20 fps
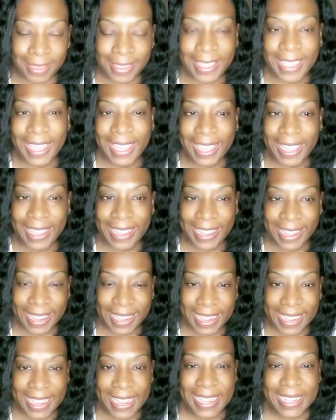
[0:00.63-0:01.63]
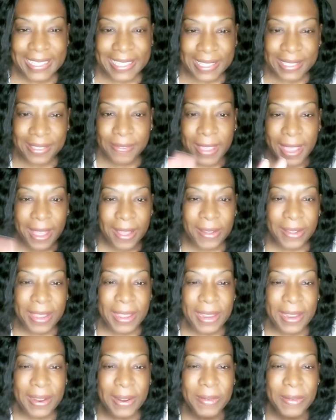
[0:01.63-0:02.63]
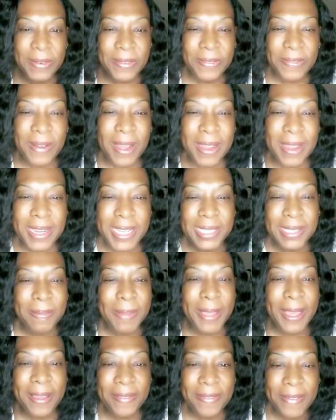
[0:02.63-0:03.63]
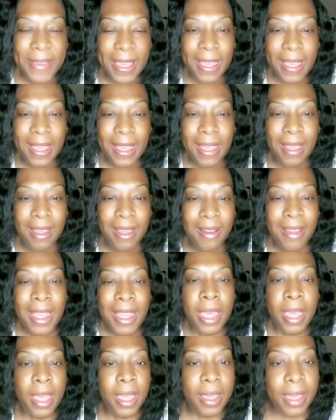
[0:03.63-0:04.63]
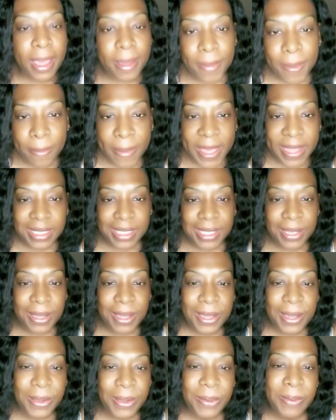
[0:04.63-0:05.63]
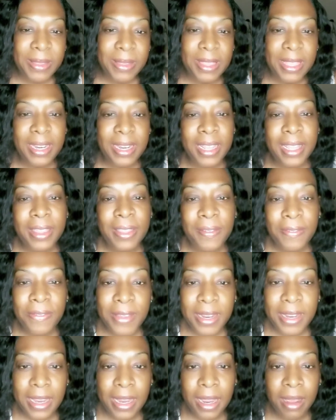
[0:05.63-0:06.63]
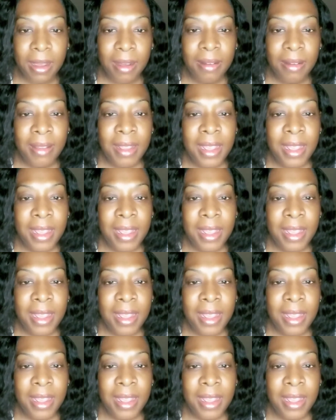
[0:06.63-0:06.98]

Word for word: Hi guys, it's Val here with Volumes by Val, coming back to you with another video.